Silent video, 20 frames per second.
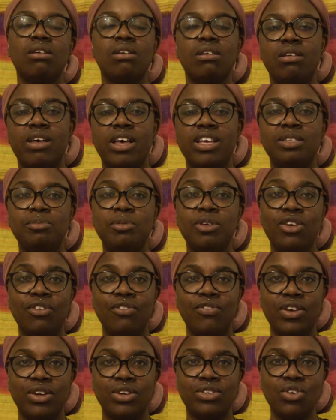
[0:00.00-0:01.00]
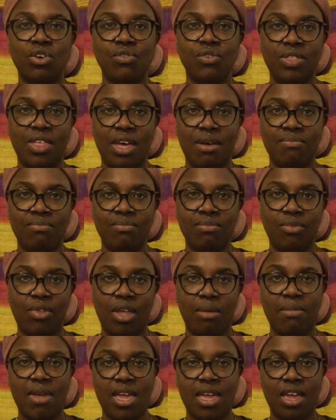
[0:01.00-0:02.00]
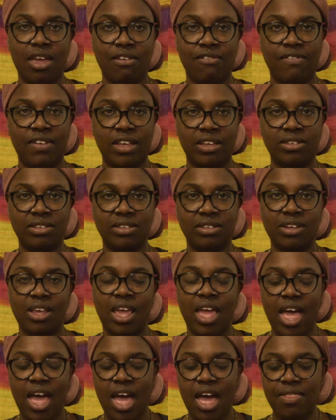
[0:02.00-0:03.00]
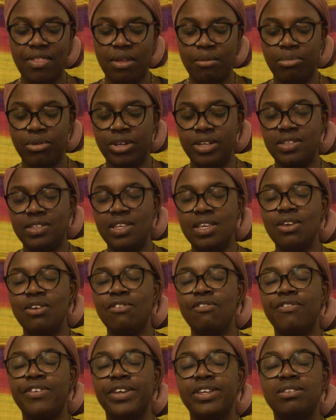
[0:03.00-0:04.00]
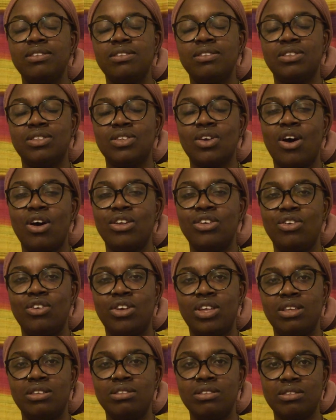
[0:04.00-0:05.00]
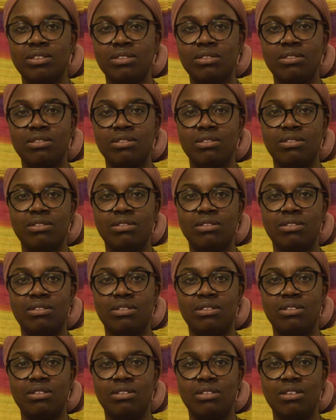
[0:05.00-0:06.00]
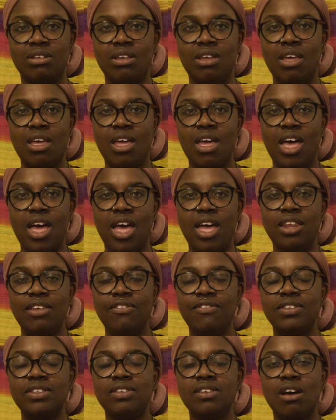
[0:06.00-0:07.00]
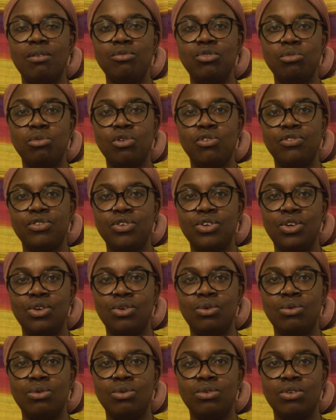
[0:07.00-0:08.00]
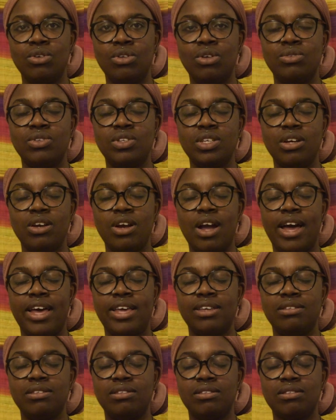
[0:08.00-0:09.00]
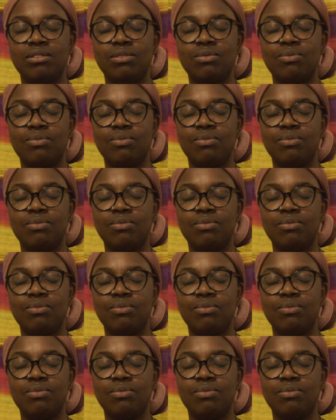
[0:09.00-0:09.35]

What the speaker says: clasping your fingers over them, and making a fist. And then placing your fists on your knees. And if it's comfortable for you, closing your eyes.